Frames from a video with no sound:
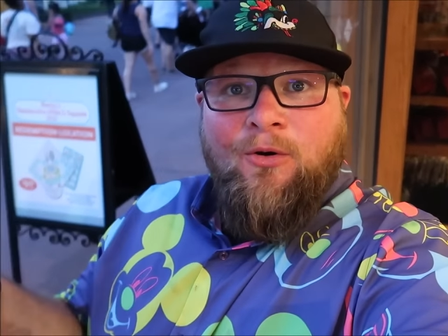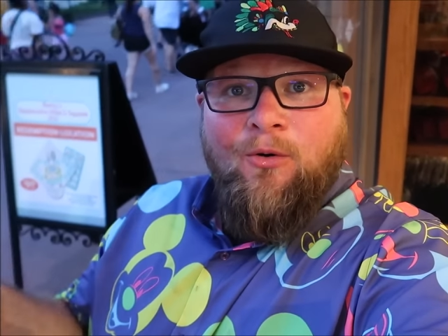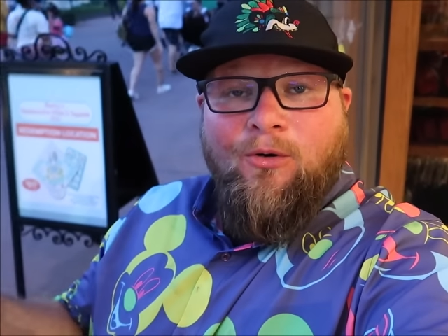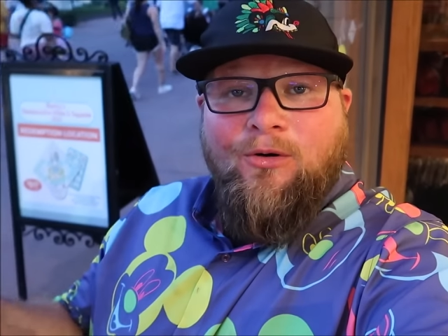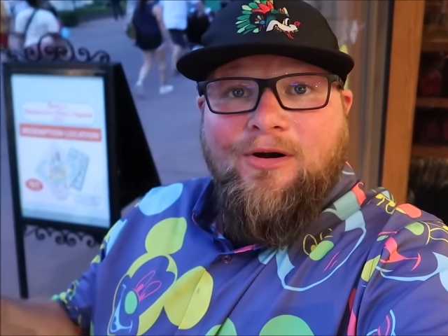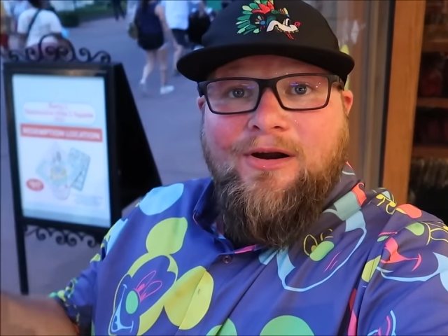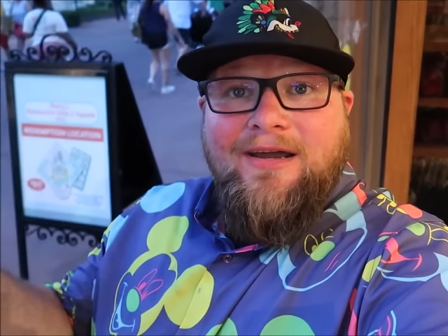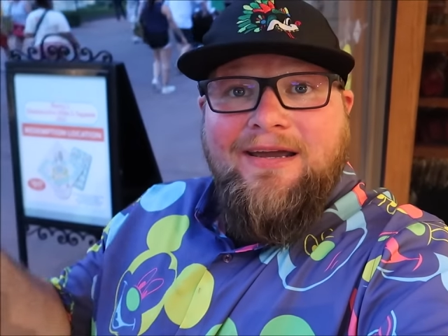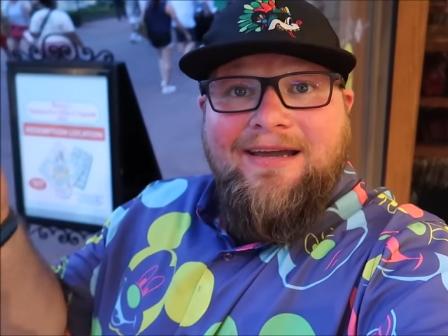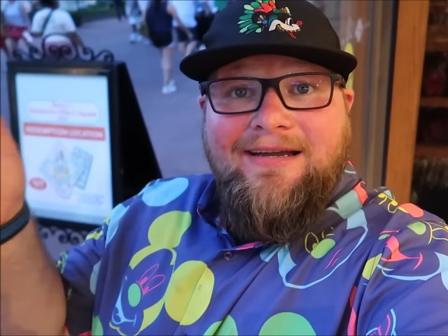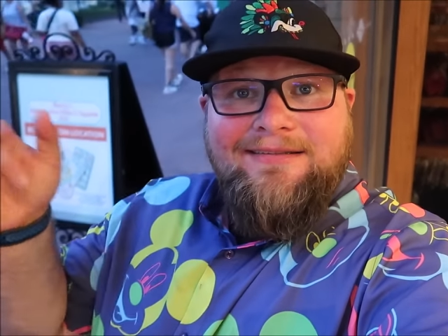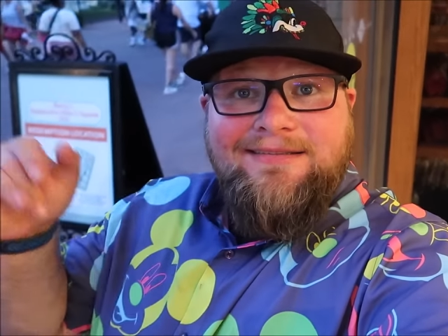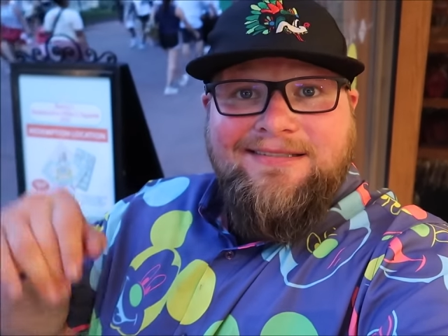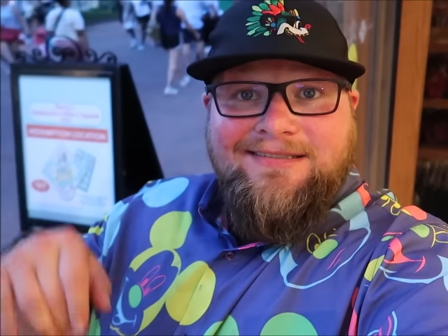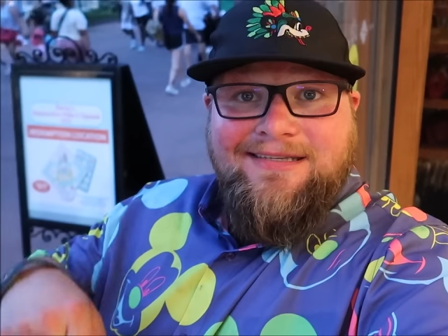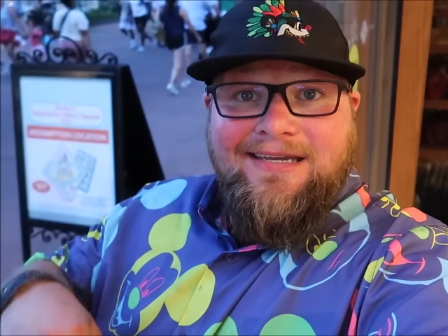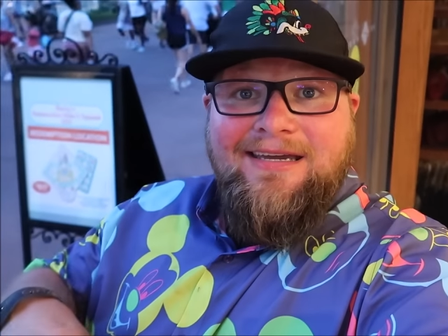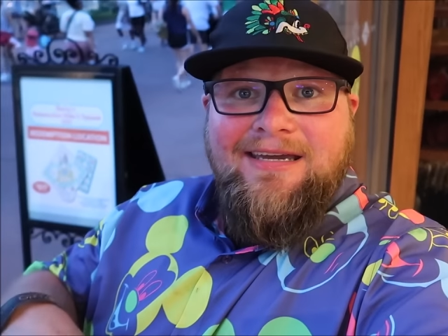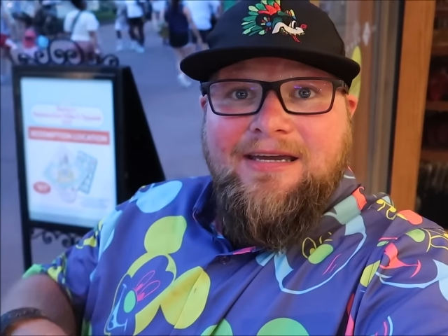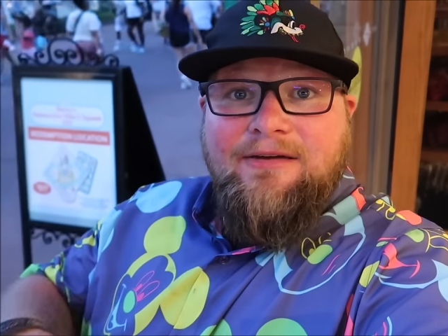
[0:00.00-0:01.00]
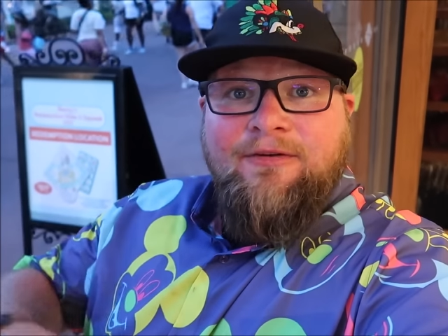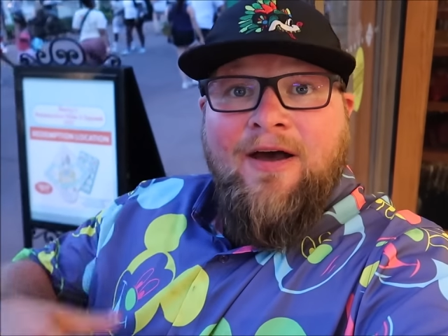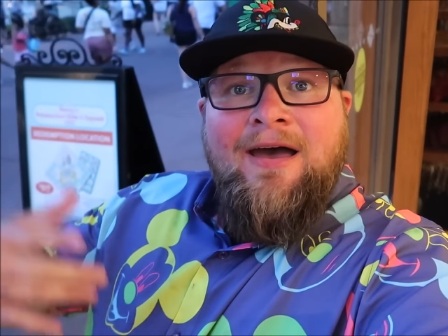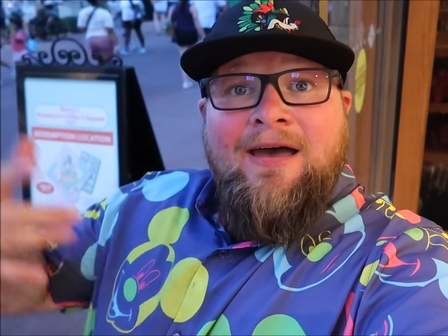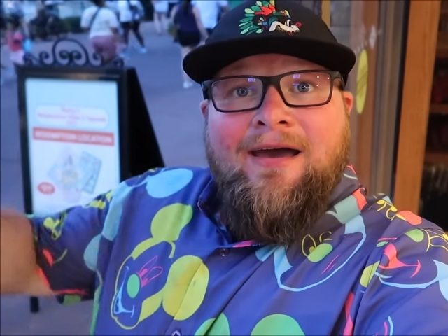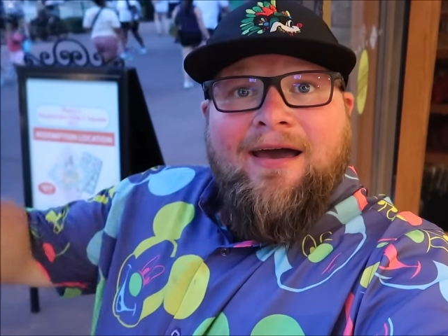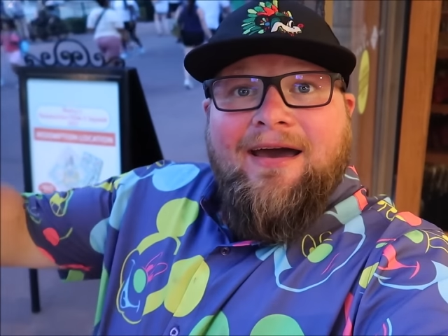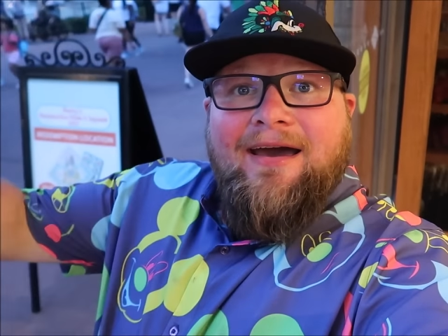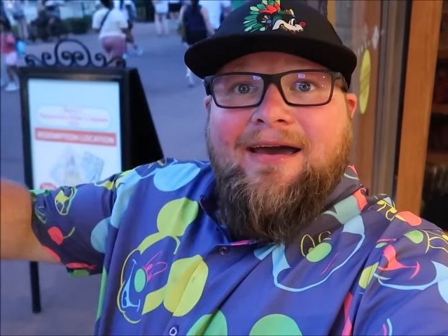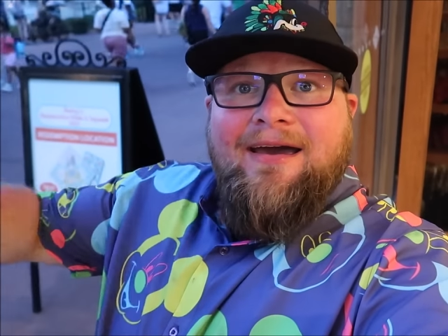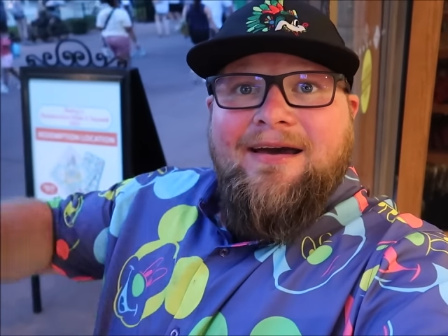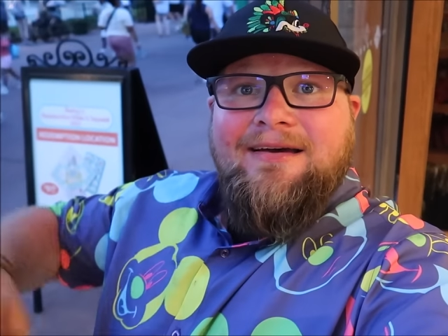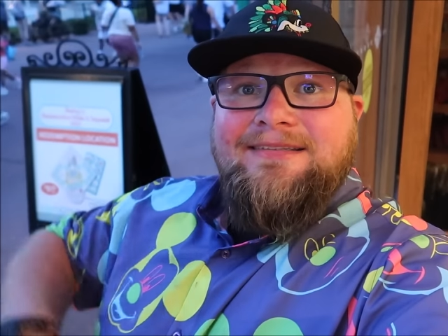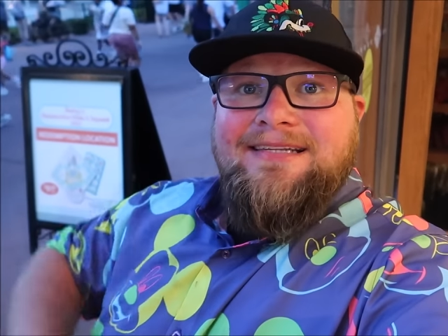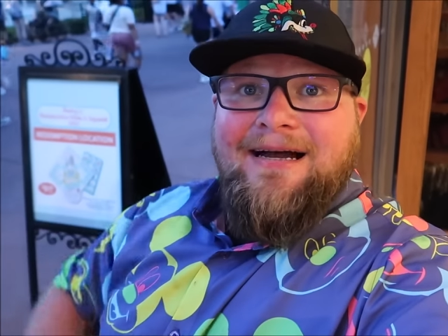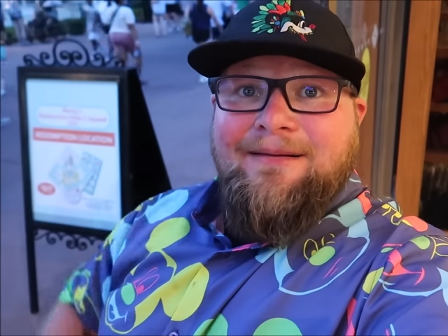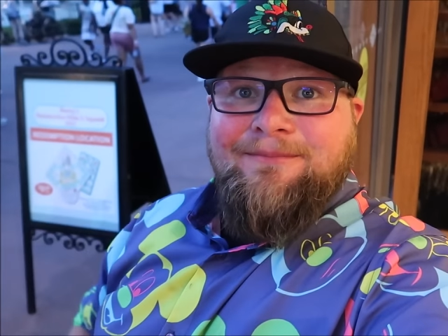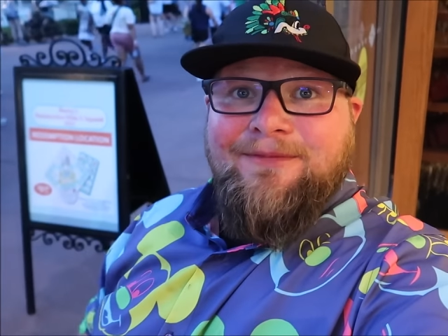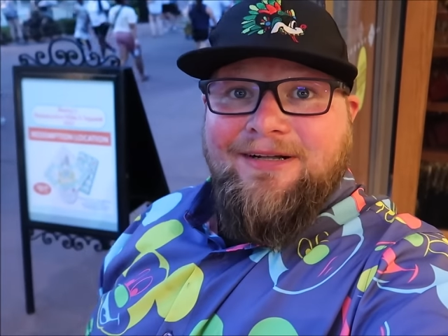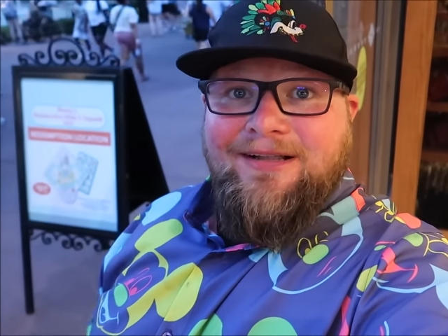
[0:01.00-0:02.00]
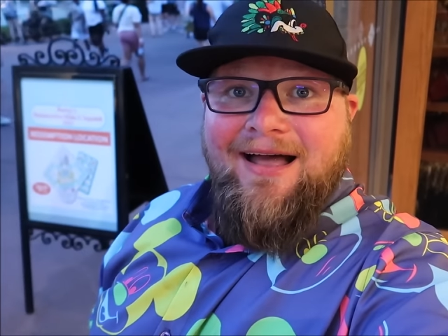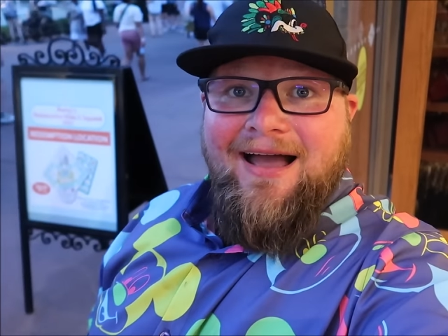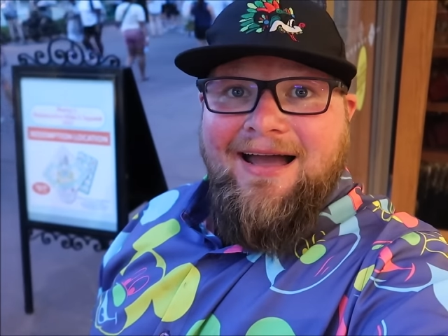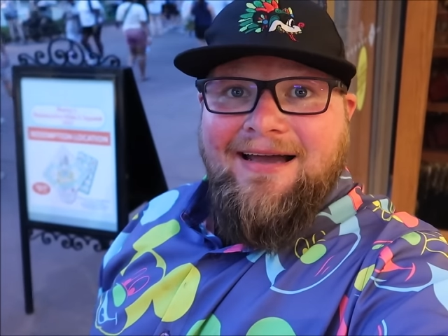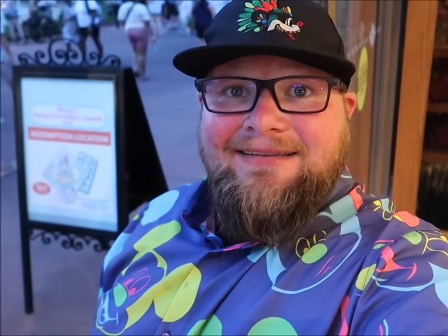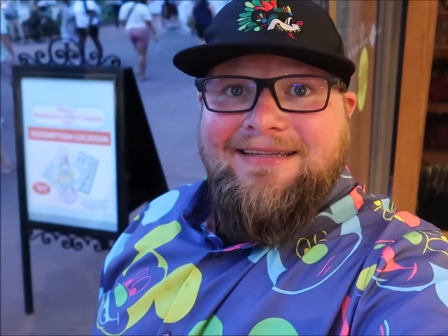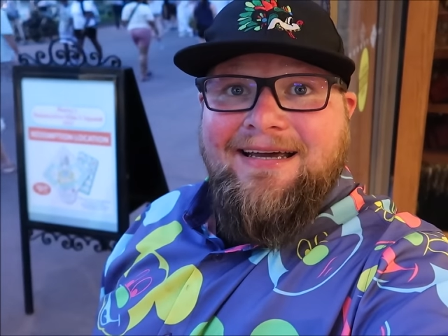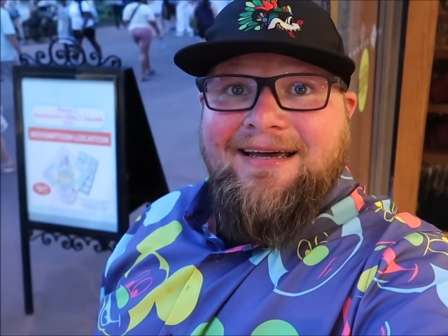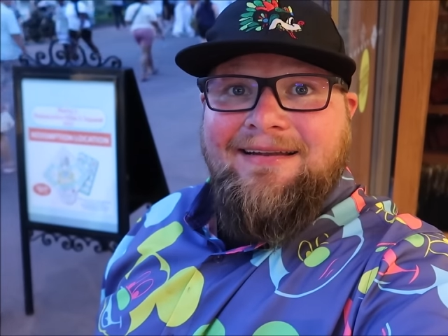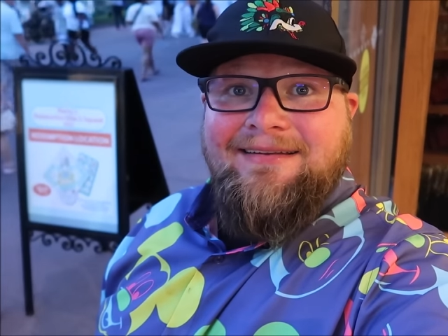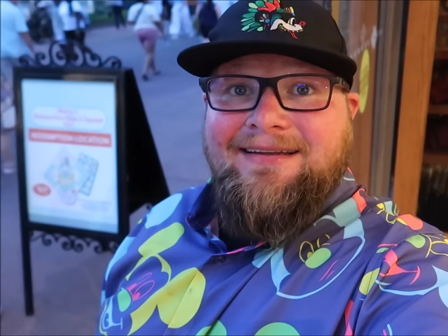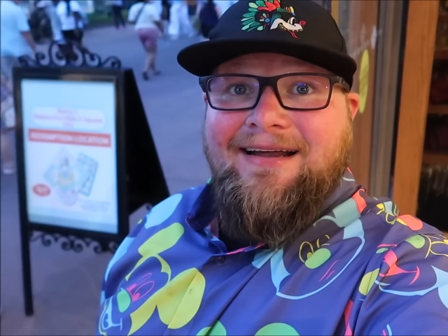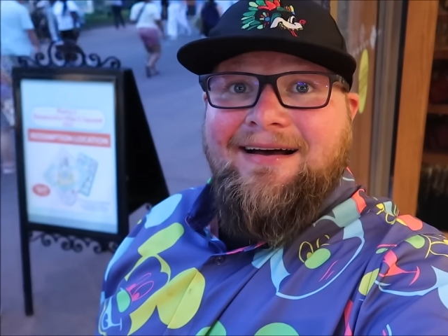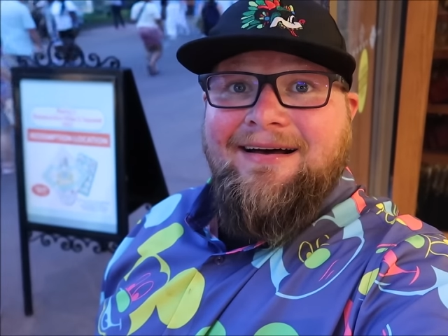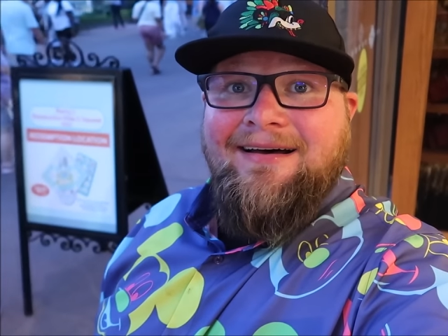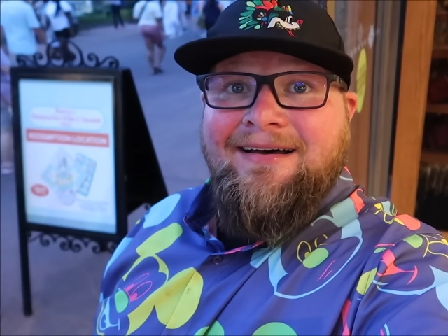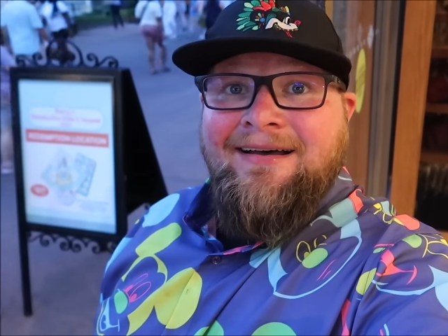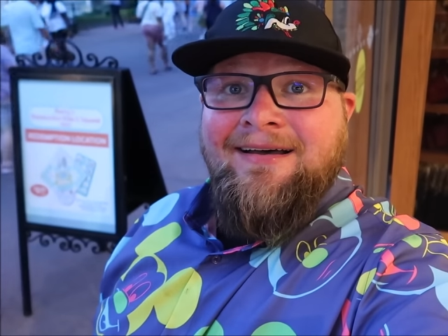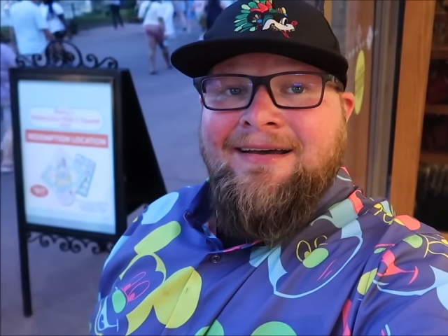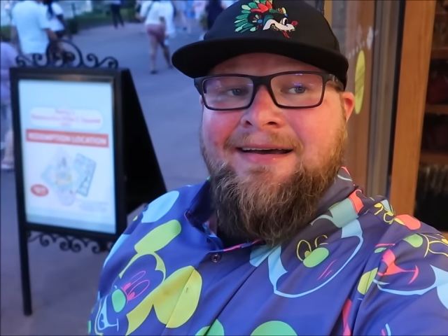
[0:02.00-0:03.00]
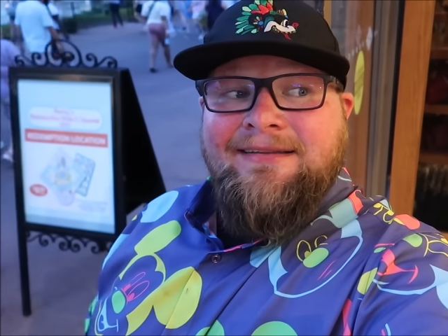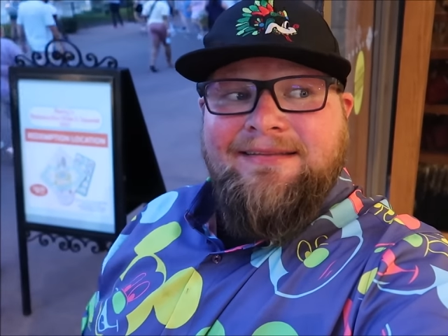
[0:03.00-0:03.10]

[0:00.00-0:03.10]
Cory and Steve, and I'm glad that uh,